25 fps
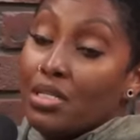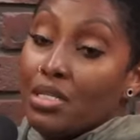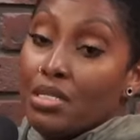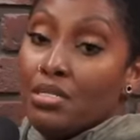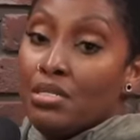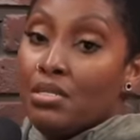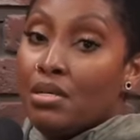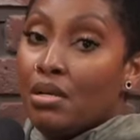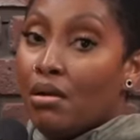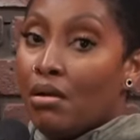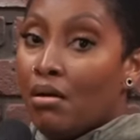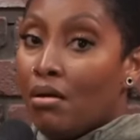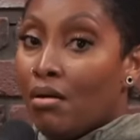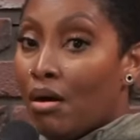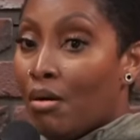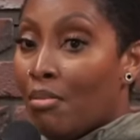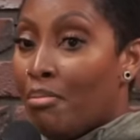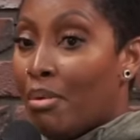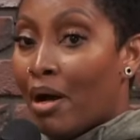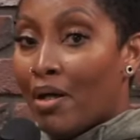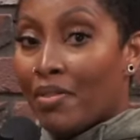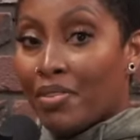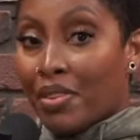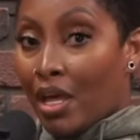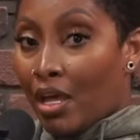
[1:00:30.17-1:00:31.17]
detail yeah.
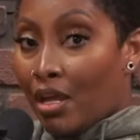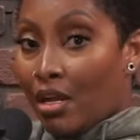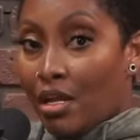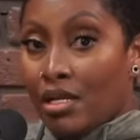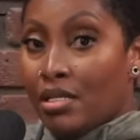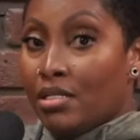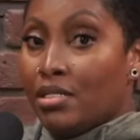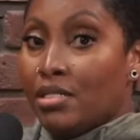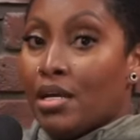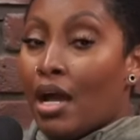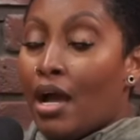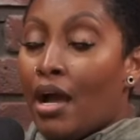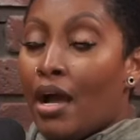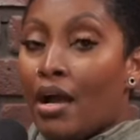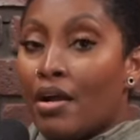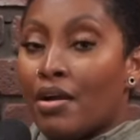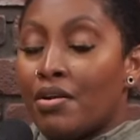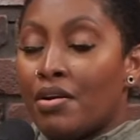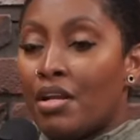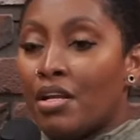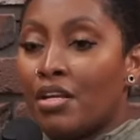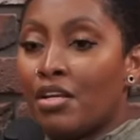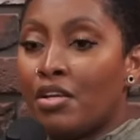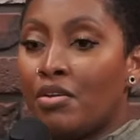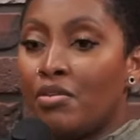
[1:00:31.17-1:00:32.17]
about that entire
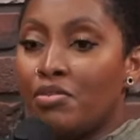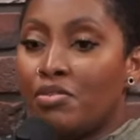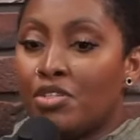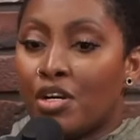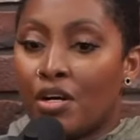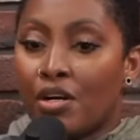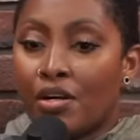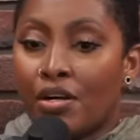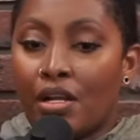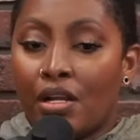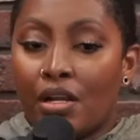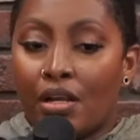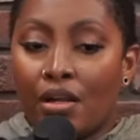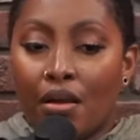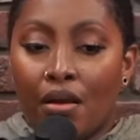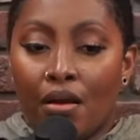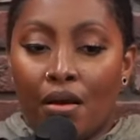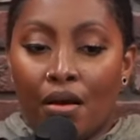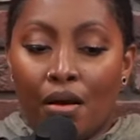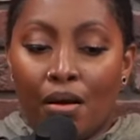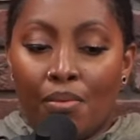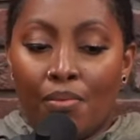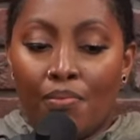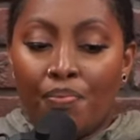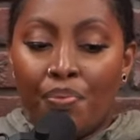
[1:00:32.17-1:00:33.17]
NICU journey.
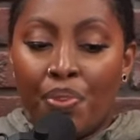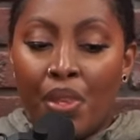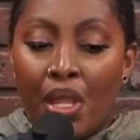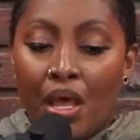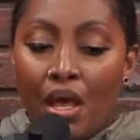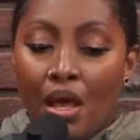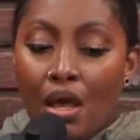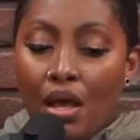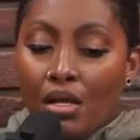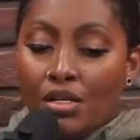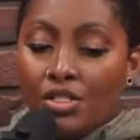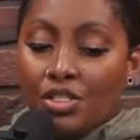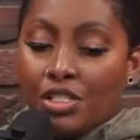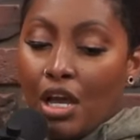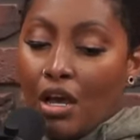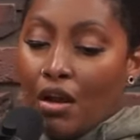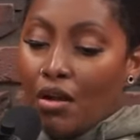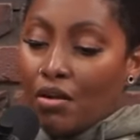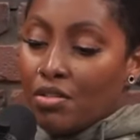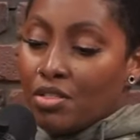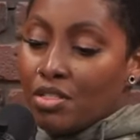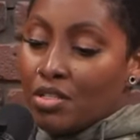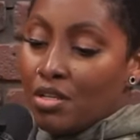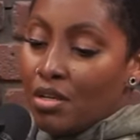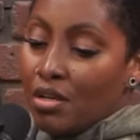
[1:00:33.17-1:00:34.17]
Um, shout
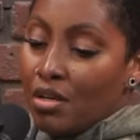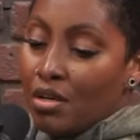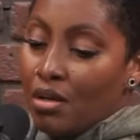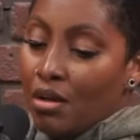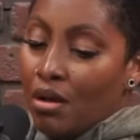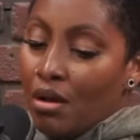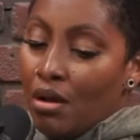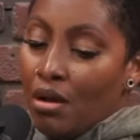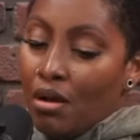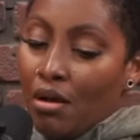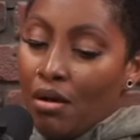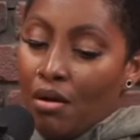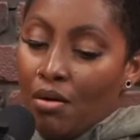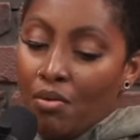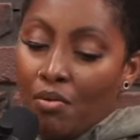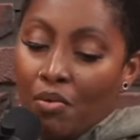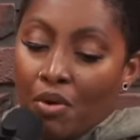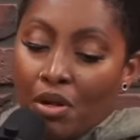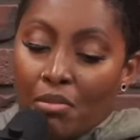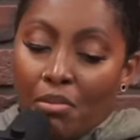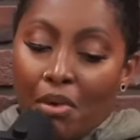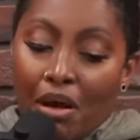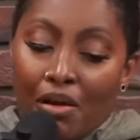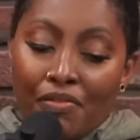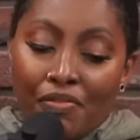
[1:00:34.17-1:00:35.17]
out to uh, one
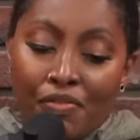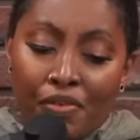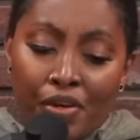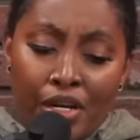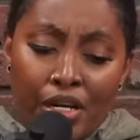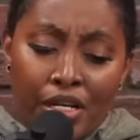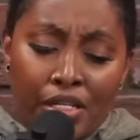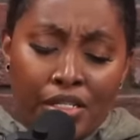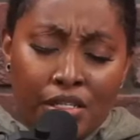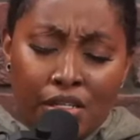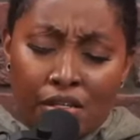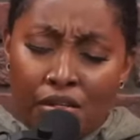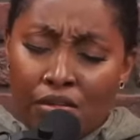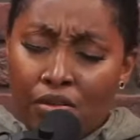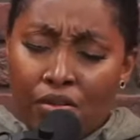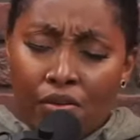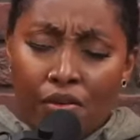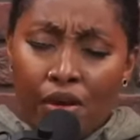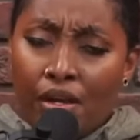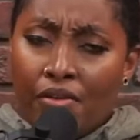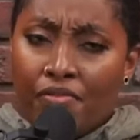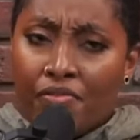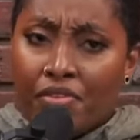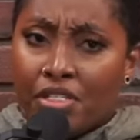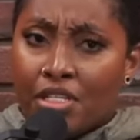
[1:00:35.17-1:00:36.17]
of my friends and
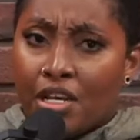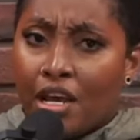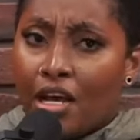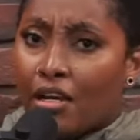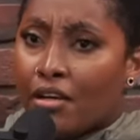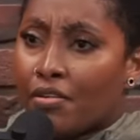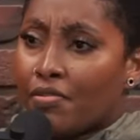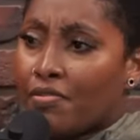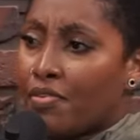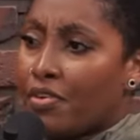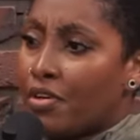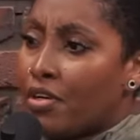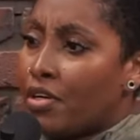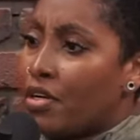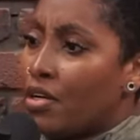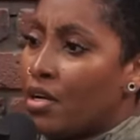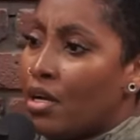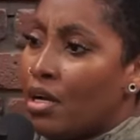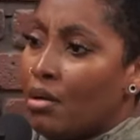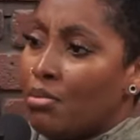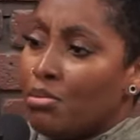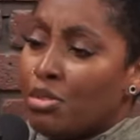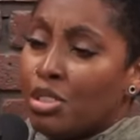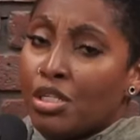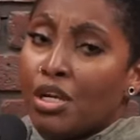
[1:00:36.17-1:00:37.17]
great photographer,
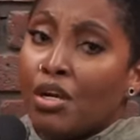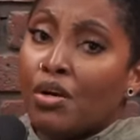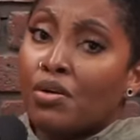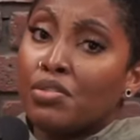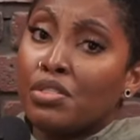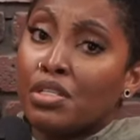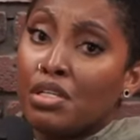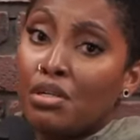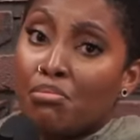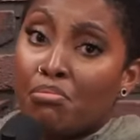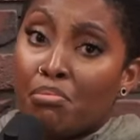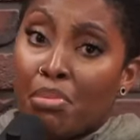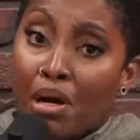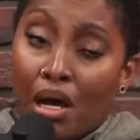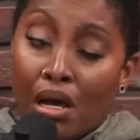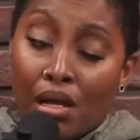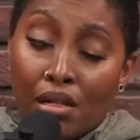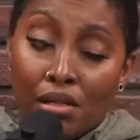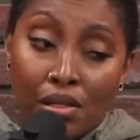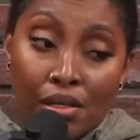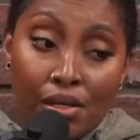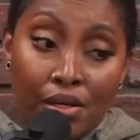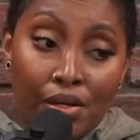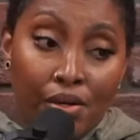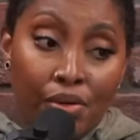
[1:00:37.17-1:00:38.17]
um, Sheldon
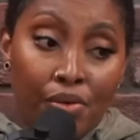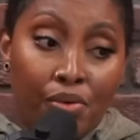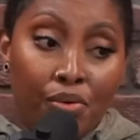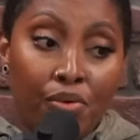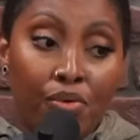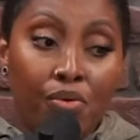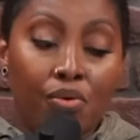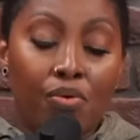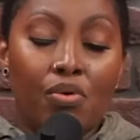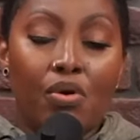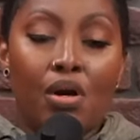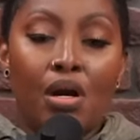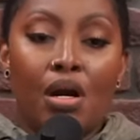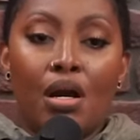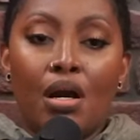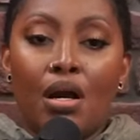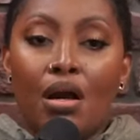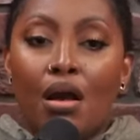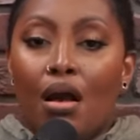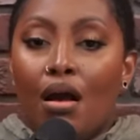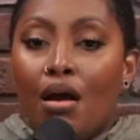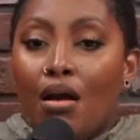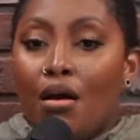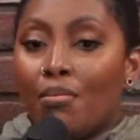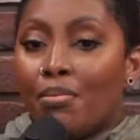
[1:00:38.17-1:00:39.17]
Butler, who
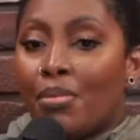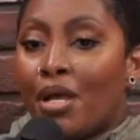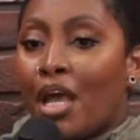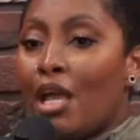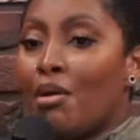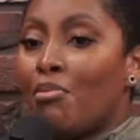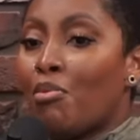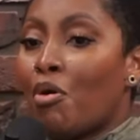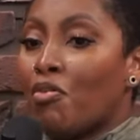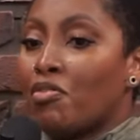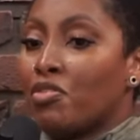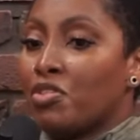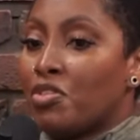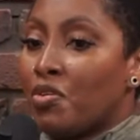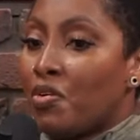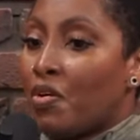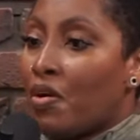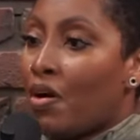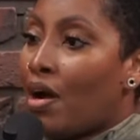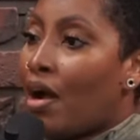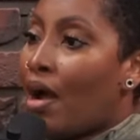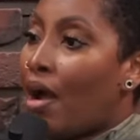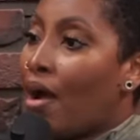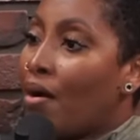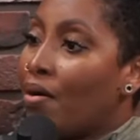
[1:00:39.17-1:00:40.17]
um, came over to
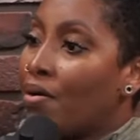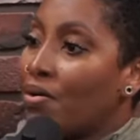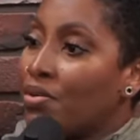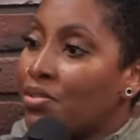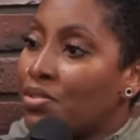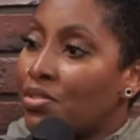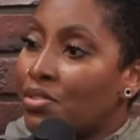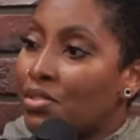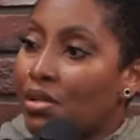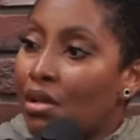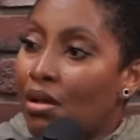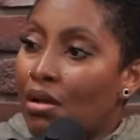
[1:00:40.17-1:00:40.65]
our house